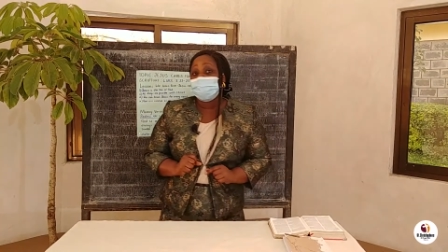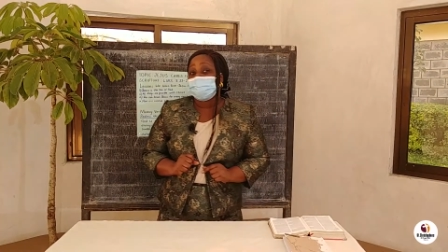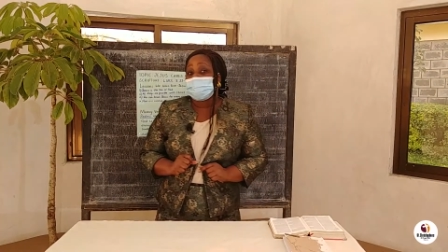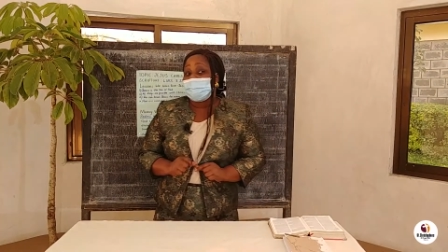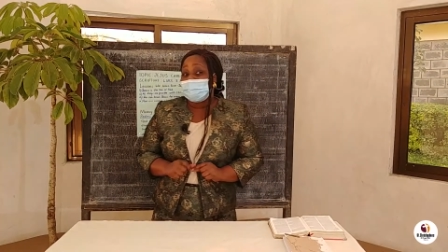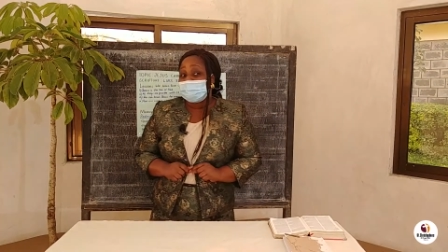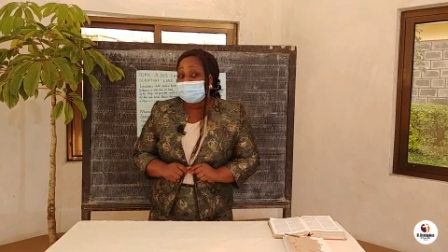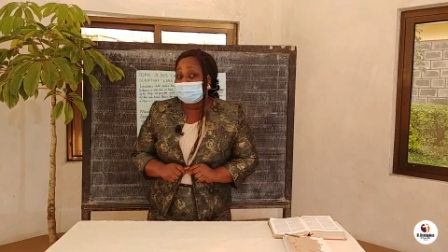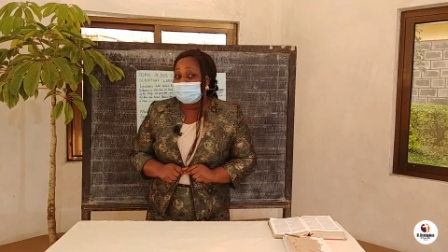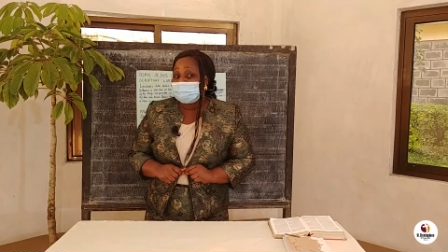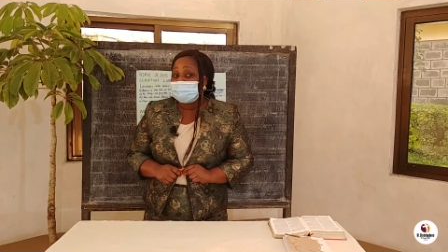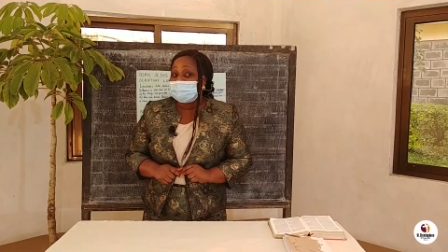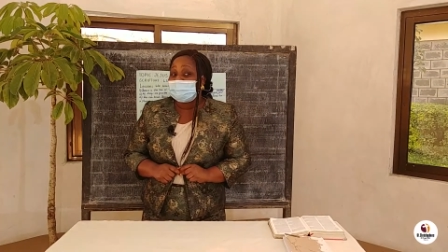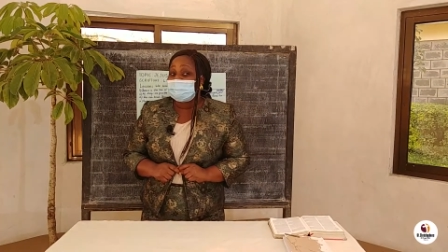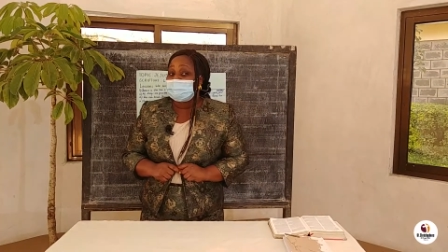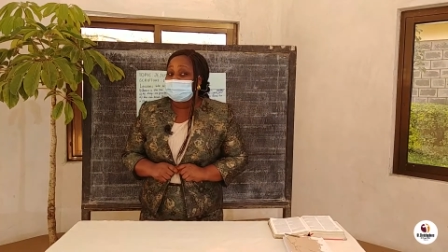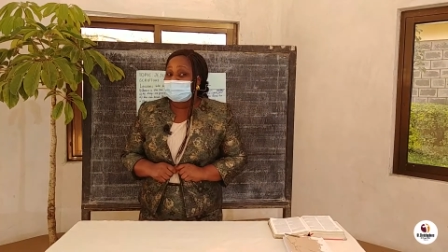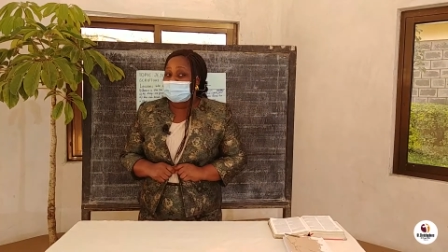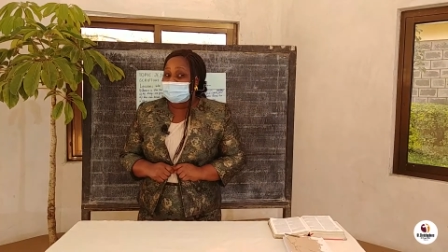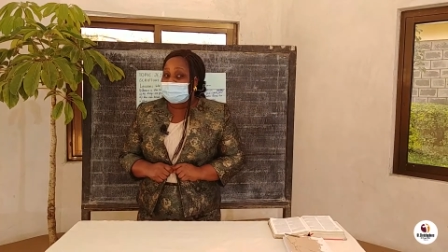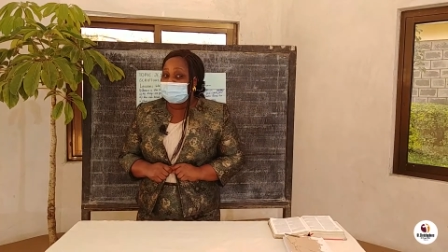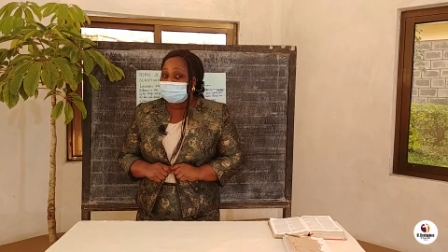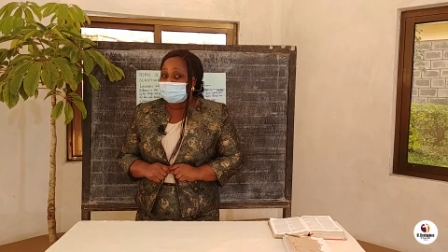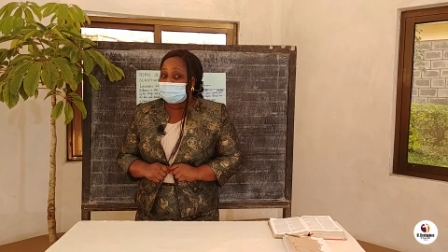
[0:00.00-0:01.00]
to one of the
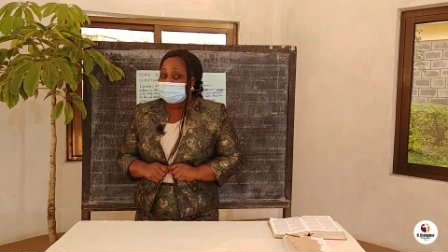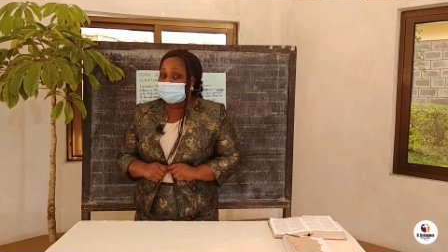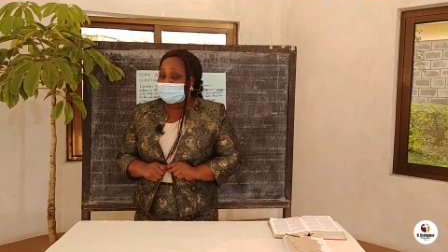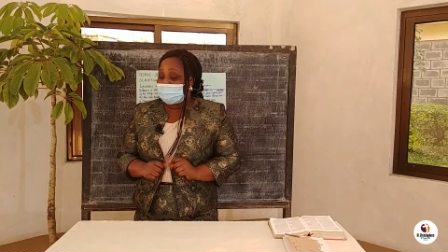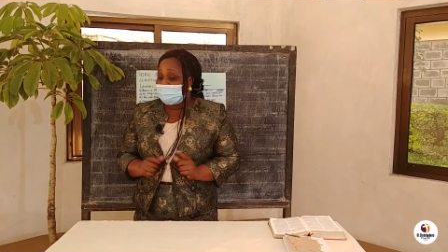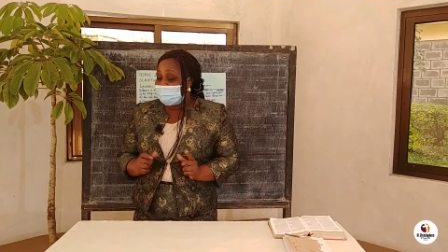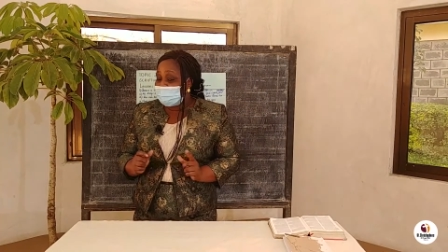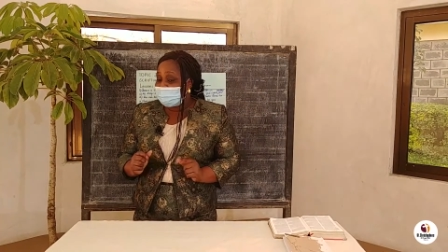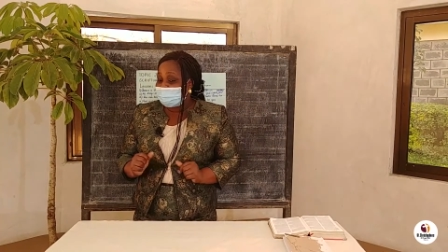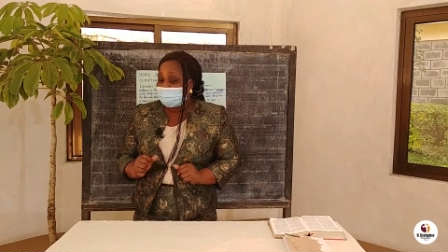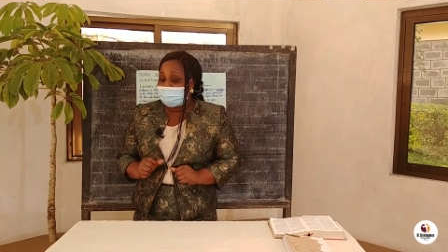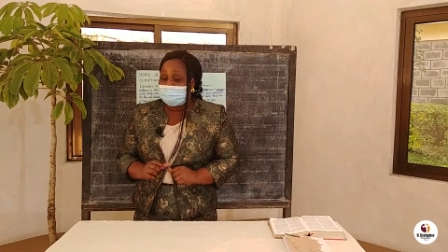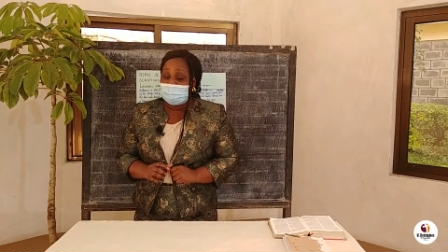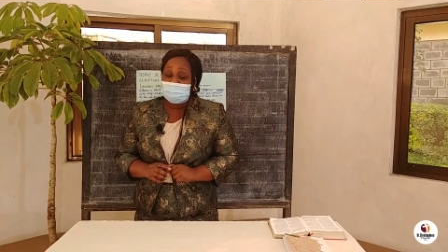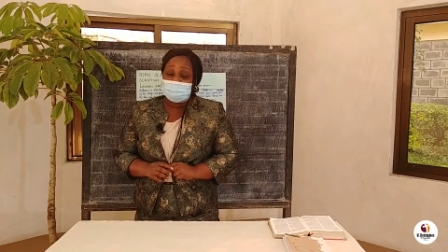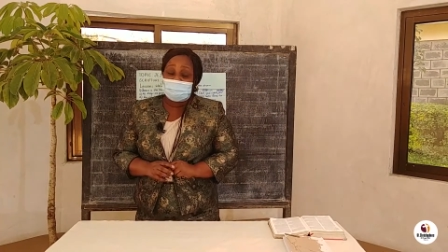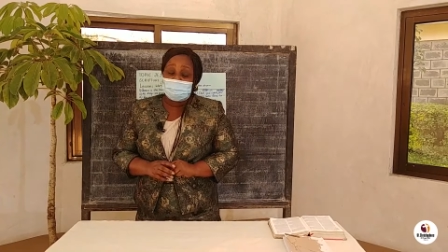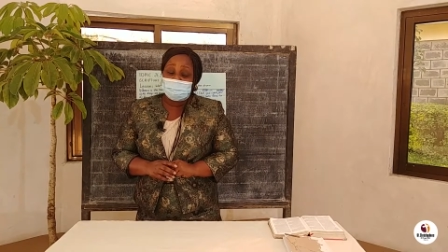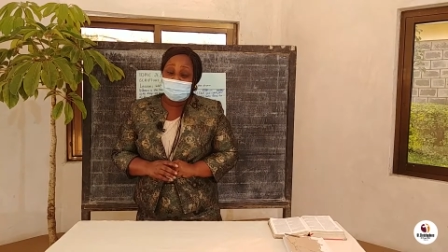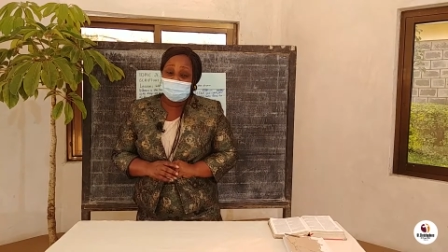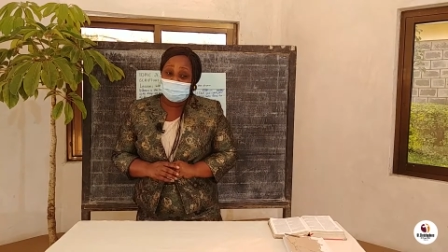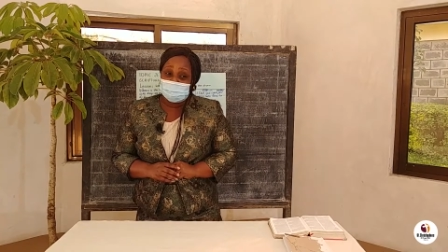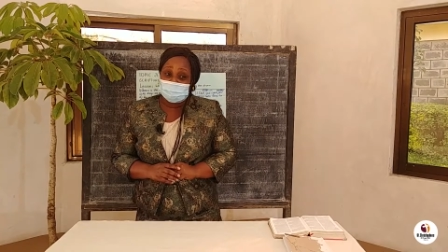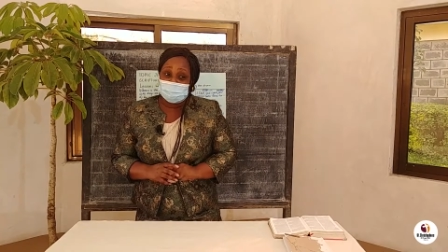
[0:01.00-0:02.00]
disciples. Anyway, I
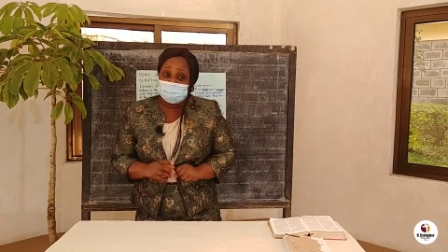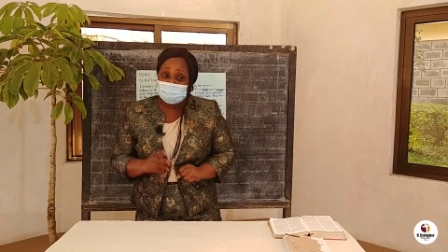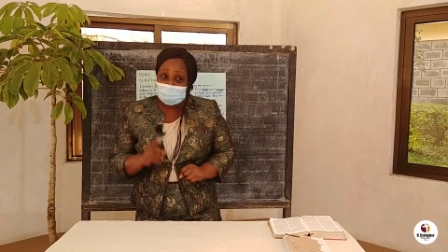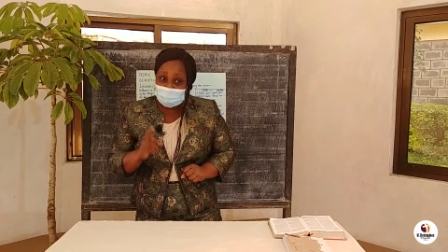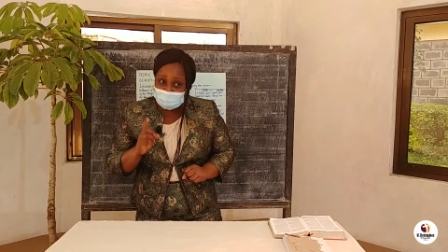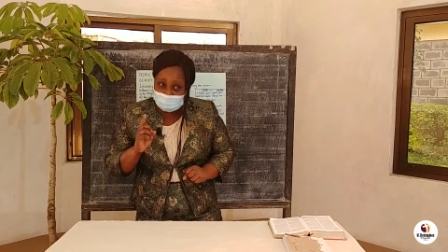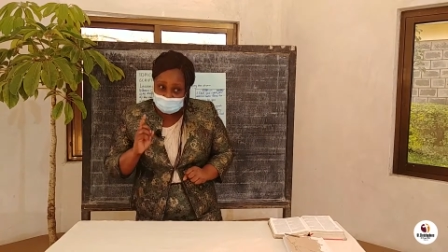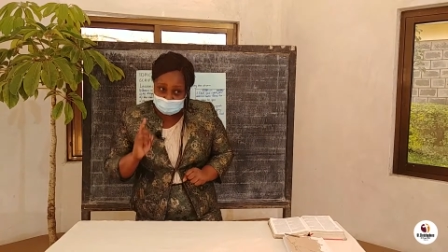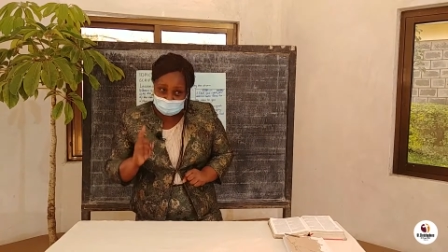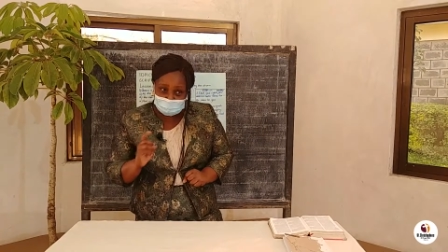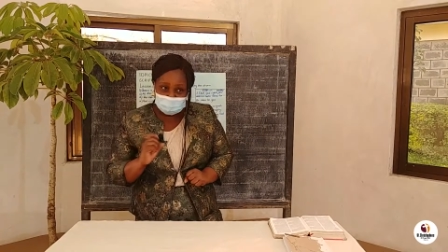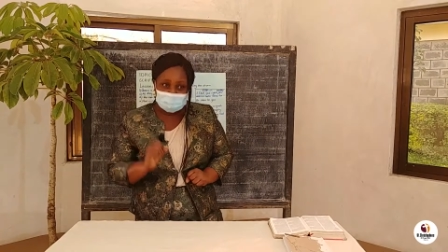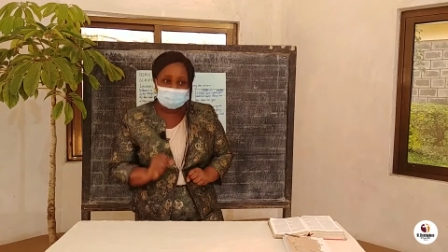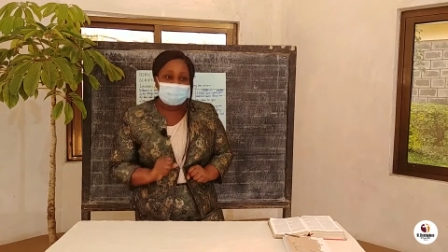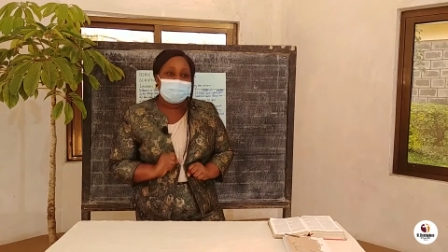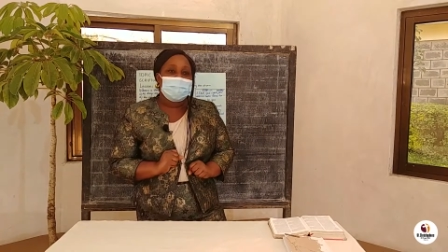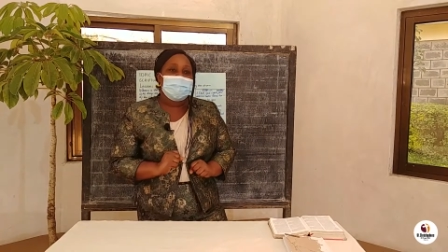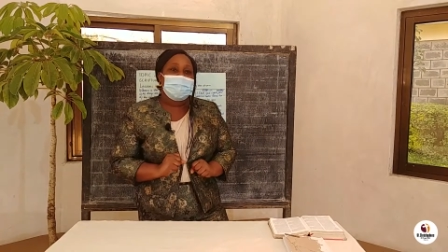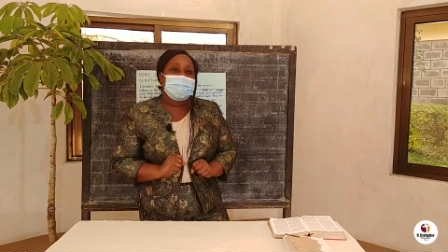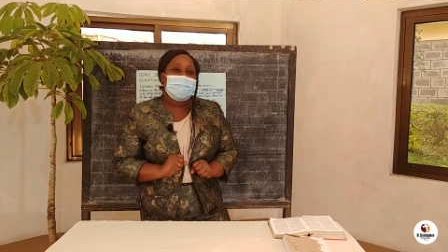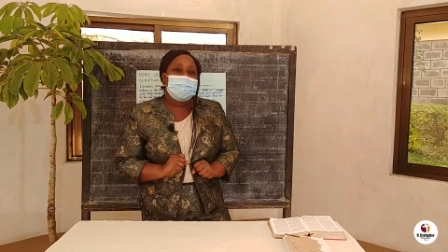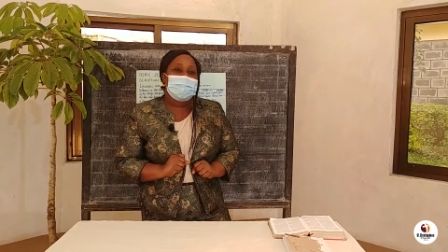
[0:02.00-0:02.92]
don't know, maybe.